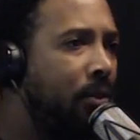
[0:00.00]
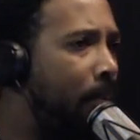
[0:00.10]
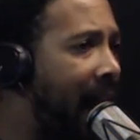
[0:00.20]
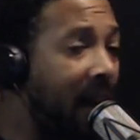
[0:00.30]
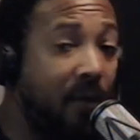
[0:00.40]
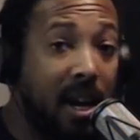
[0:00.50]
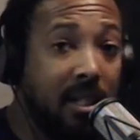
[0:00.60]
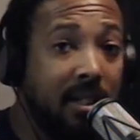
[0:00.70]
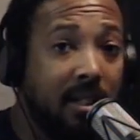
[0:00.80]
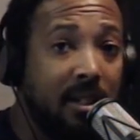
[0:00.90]

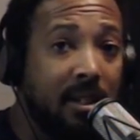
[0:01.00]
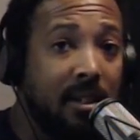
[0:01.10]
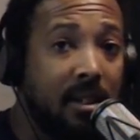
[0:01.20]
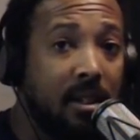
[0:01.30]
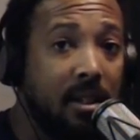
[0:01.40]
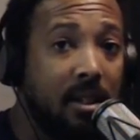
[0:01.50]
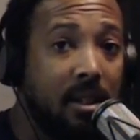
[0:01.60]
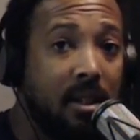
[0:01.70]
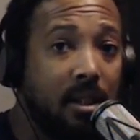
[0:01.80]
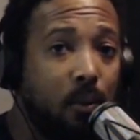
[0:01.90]
blackface.
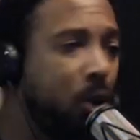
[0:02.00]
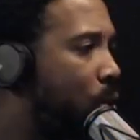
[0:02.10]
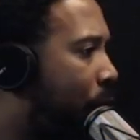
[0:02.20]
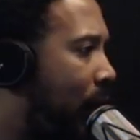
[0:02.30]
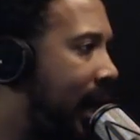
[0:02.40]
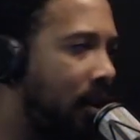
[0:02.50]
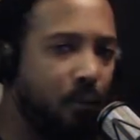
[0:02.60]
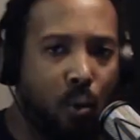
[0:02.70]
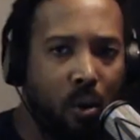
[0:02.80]
What you deflecting for?